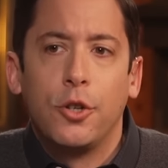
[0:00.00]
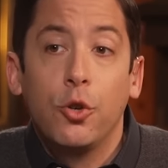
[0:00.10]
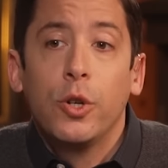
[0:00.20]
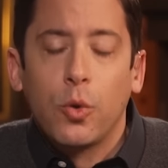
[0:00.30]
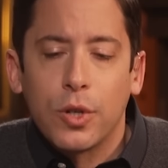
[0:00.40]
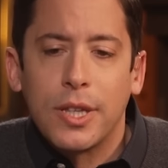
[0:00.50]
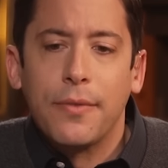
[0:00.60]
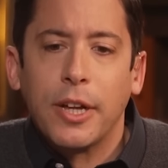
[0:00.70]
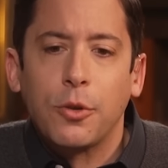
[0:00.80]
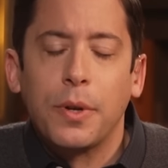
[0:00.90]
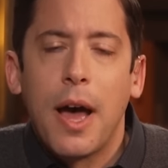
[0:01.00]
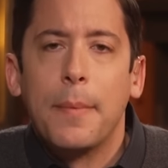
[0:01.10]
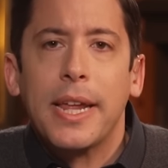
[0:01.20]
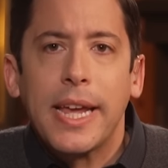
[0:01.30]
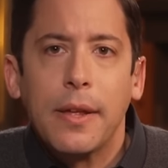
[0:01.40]
to endorse the eventual
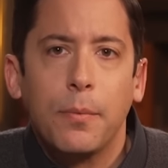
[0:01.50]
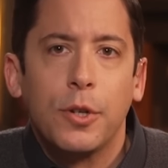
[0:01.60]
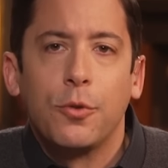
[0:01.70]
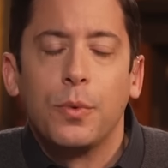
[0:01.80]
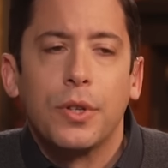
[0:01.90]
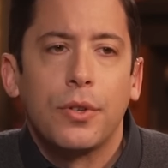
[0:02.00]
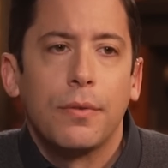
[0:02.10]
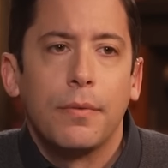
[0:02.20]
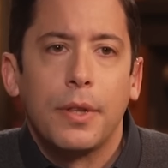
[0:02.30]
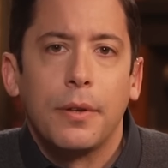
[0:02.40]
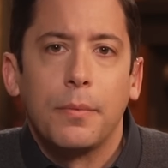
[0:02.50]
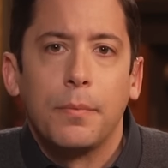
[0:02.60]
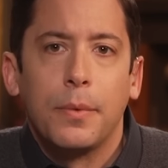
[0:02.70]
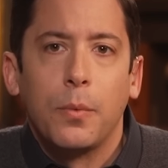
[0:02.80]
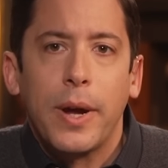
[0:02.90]
nominee, which was the
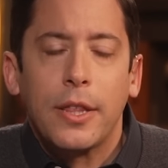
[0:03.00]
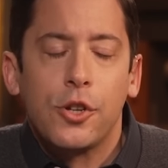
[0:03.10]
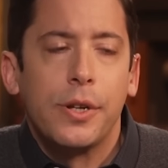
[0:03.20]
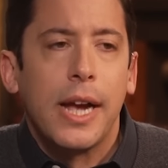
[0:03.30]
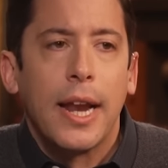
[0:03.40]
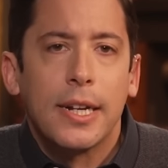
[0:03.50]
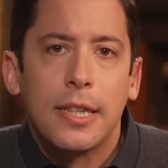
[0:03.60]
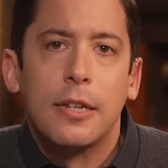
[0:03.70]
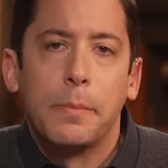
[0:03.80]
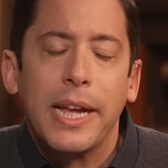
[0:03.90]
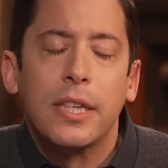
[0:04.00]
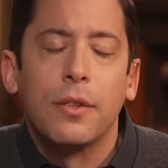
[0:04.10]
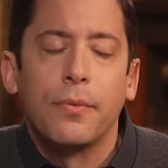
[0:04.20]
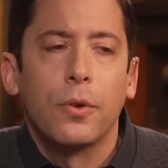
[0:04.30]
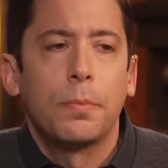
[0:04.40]
the way that she got into the debates
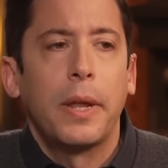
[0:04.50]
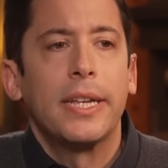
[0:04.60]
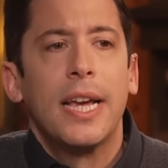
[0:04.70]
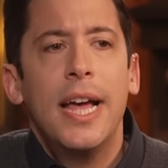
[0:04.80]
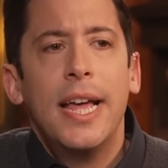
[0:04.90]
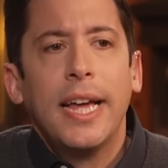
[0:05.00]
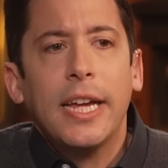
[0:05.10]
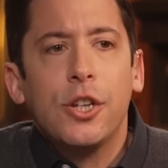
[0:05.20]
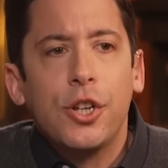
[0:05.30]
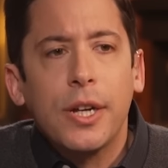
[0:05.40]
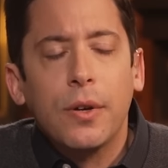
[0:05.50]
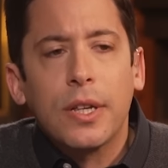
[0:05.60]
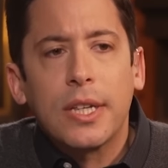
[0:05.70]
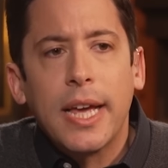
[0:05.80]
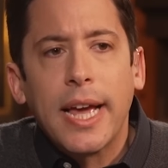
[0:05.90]
in the first place. Is she going
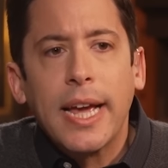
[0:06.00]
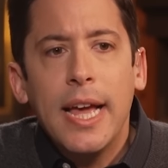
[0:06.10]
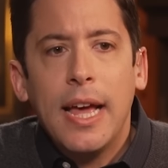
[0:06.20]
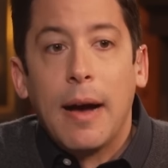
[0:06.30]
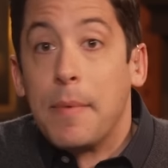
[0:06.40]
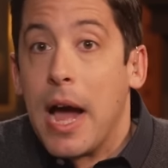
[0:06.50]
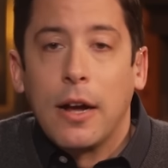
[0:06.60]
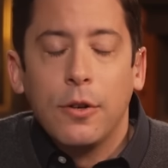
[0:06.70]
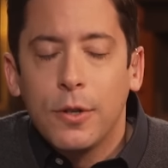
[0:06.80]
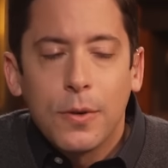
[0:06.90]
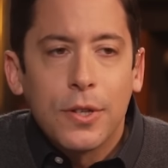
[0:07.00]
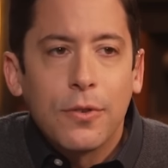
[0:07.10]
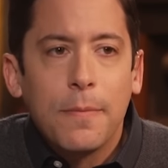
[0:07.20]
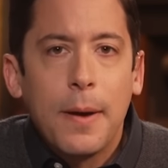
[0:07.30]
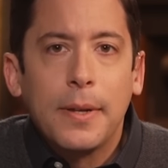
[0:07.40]
to say, "I'm not going to endorse
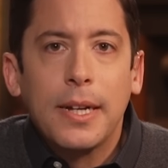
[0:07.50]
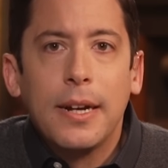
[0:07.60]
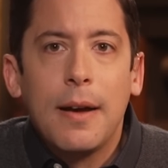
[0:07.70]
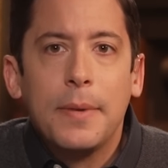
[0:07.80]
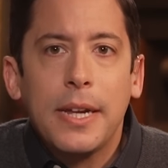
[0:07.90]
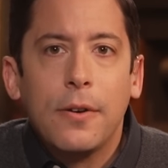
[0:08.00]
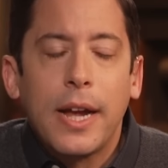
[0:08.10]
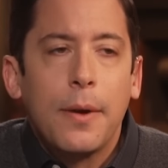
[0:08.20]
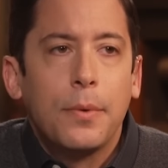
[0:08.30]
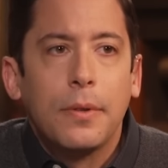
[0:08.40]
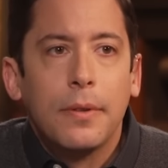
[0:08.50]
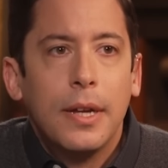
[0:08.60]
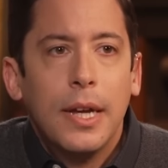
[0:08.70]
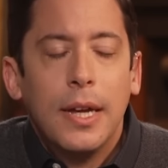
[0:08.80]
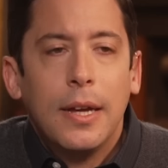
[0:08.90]
the Republican nominee"? Okay, well,
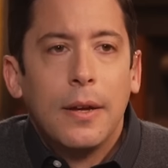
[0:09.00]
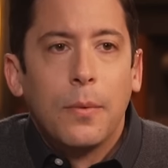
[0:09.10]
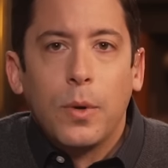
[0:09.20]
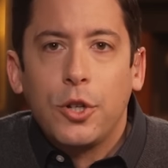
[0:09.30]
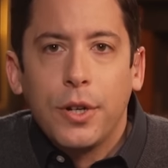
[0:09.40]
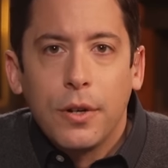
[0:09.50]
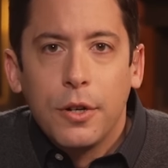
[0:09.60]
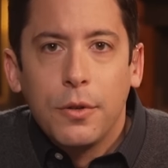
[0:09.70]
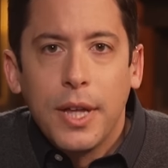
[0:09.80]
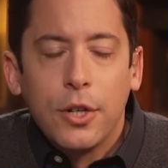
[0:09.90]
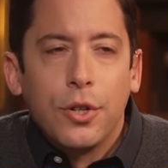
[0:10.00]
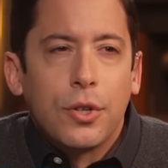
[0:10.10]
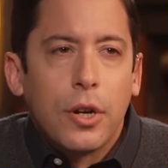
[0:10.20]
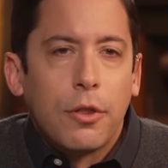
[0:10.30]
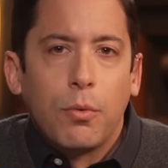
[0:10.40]
what's she going to do then?
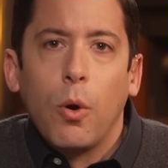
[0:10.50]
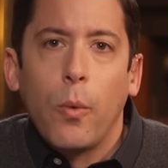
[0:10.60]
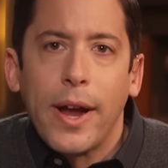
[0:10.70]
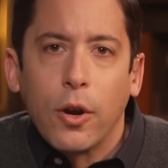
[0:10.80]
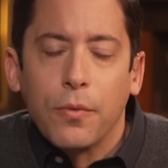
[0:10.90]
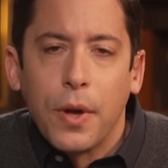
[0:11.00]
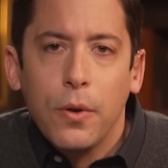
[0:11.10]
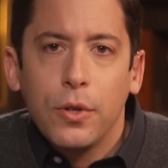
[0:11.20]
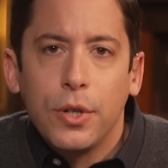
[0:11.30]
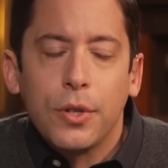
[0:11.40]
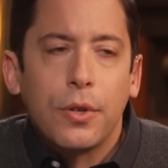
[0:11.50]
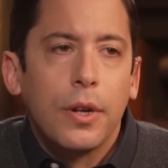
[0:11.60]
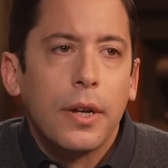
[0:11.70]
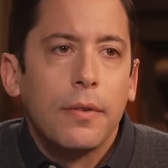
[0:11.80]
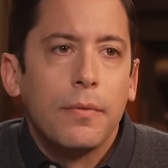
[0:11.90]
She's going to throw away her vote. She's
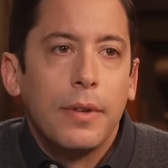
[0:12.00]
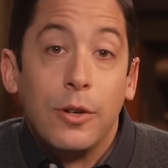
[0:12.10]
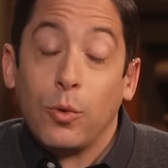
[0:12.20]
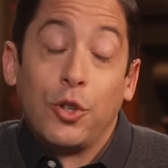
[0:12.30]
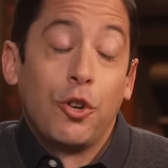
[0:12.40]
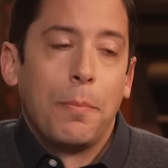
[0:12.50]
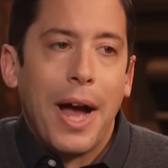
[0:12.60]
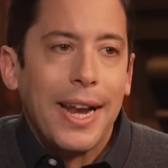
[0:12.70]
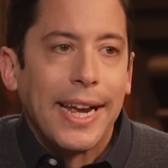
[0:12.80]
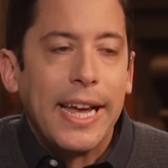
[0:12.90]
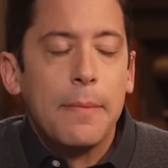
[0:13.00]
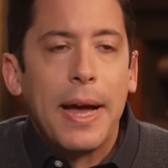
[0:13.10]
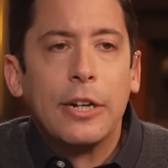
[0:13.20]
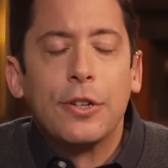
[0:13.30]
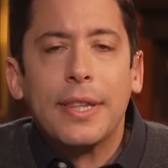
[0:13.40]
going to endorse Joe Biden. I can't
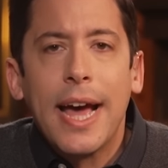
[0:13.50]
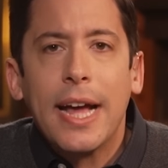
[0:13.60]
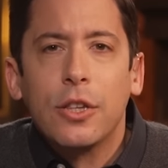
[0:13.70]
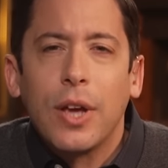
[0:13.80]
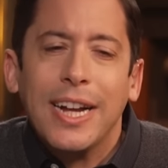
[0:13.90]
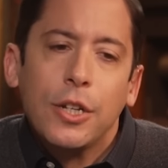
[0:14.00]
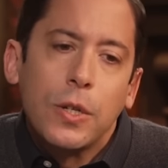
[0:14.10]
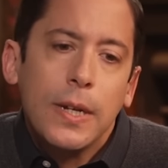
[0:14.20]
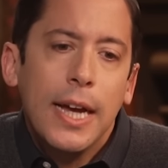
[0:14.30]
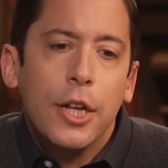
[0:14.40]
imagine that. So I just.